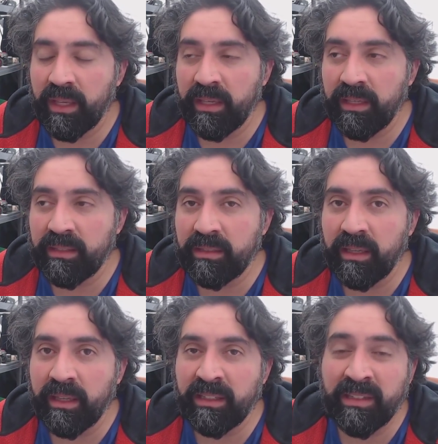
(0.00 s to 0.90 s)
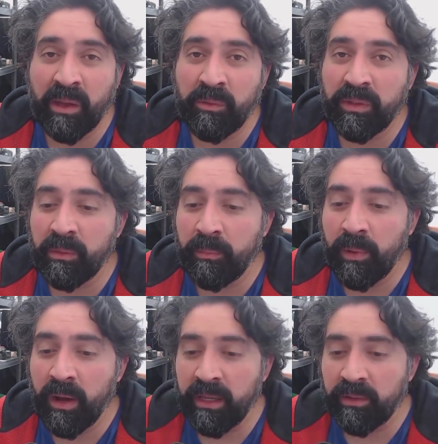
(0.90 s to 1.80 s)
it's down to the
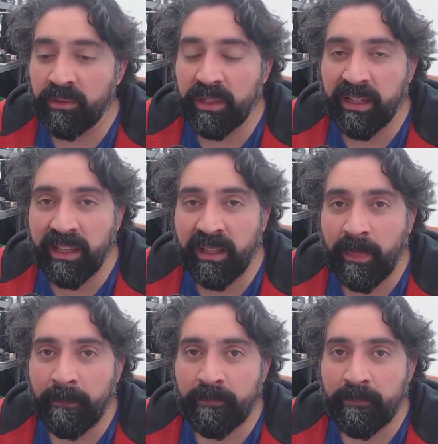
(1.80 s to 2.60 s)
buyer, really.